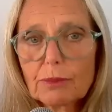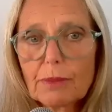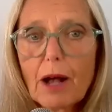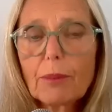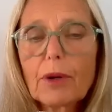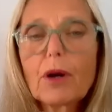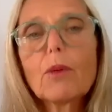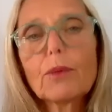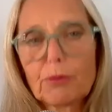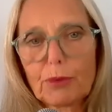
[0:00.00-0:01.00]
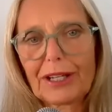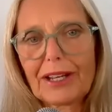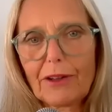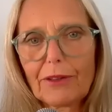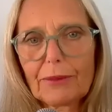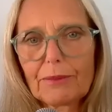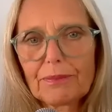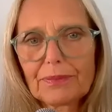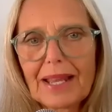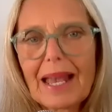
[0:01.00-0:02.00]
some help with brain health.
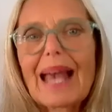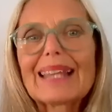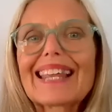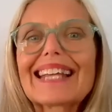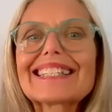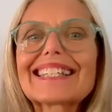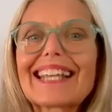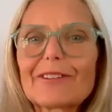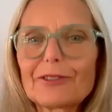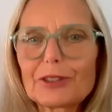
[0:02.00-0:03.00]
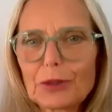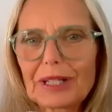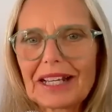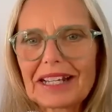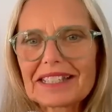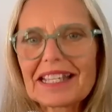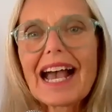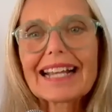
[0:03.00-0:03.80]
And thanks again for joining us.